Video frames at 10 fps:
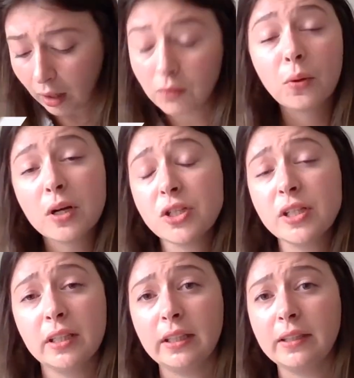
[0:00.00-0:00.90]

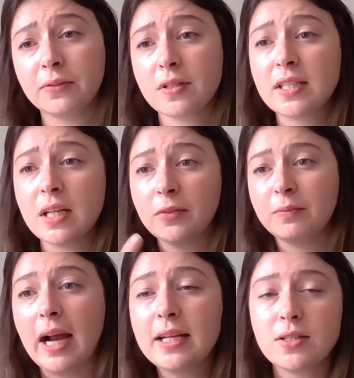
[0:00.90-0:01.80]
Unfortunately, for
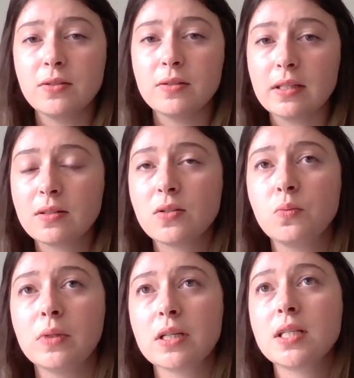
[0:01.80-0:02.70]
some of my
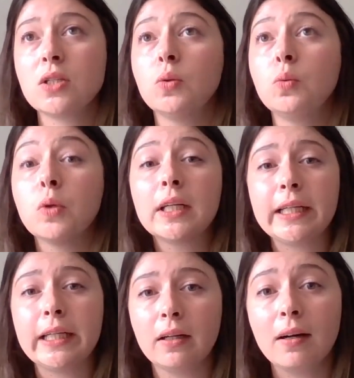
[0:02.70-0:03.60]
students, we're still
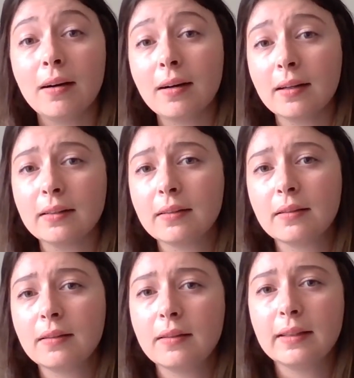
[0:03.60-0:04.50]
working
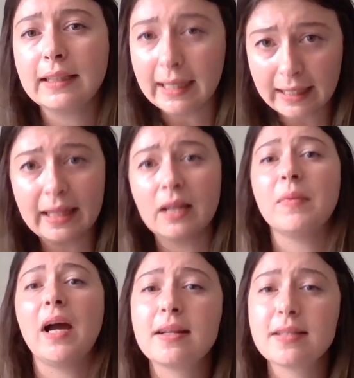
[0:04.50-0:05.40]
on getting
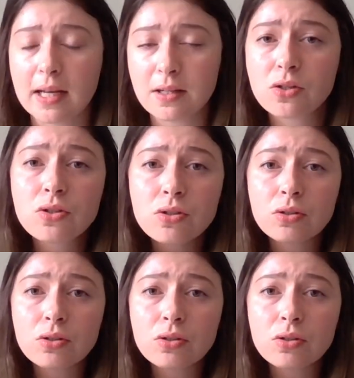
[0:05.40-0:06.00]
them access